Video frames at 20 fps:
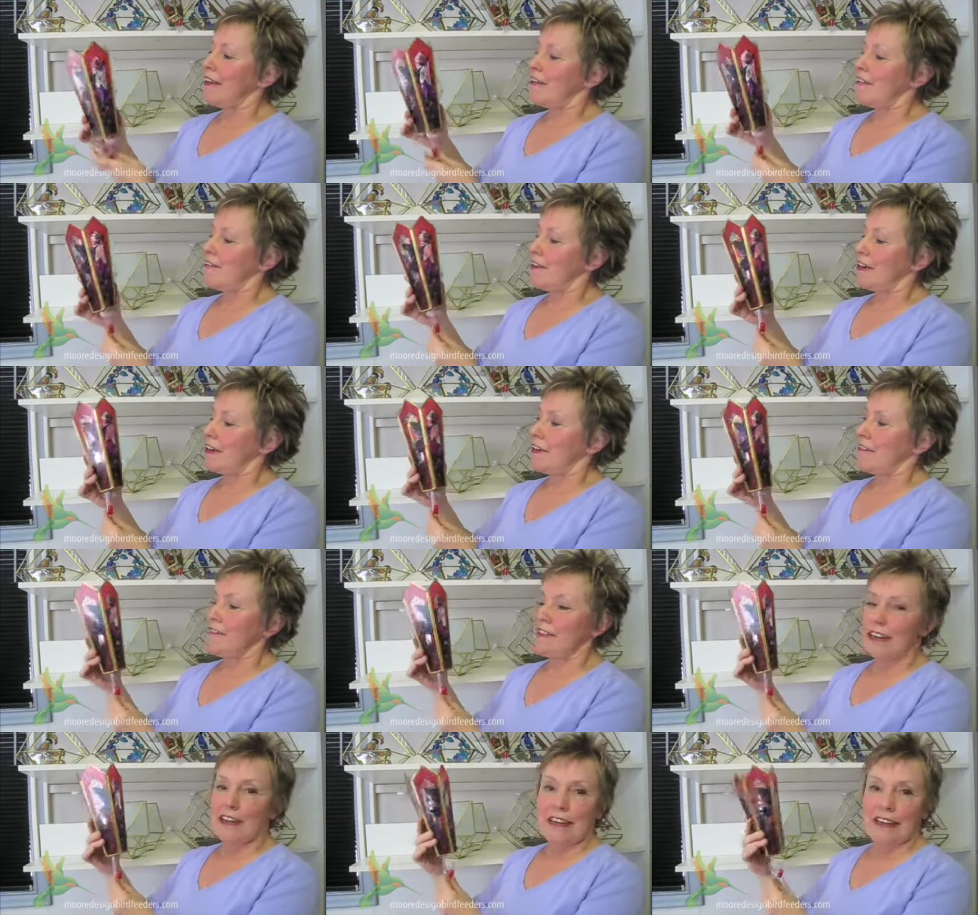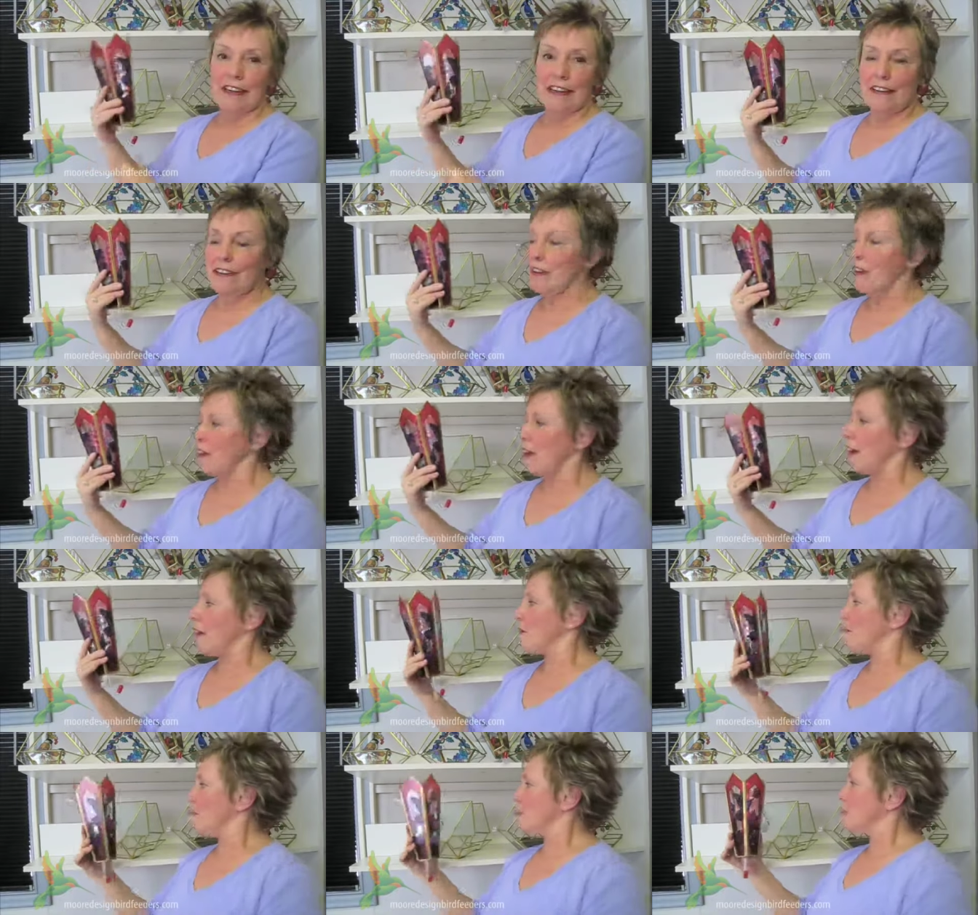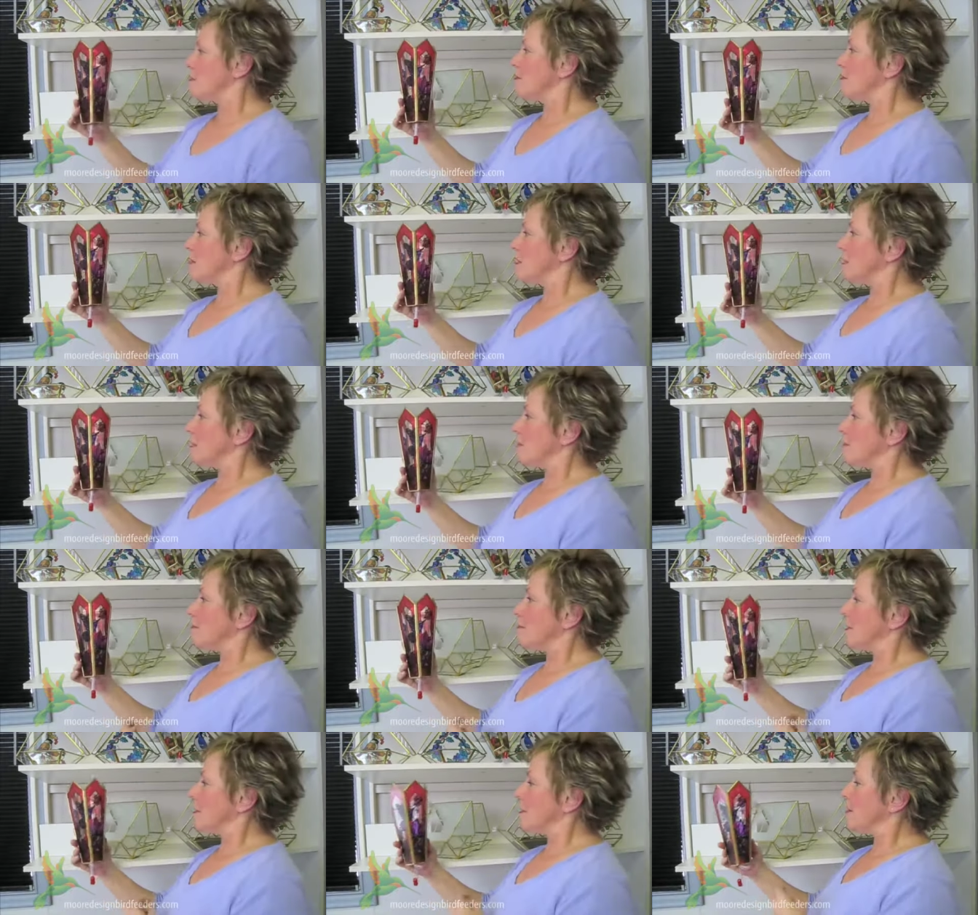Very, very uh, wonderful little
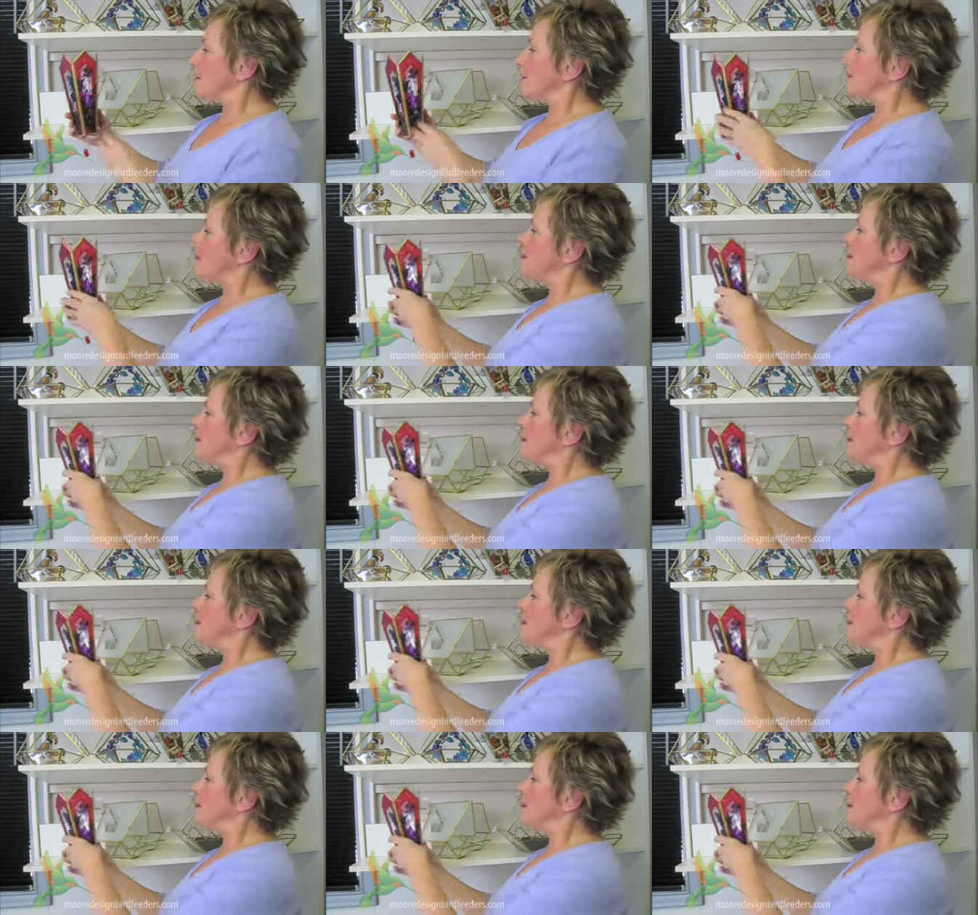feeder.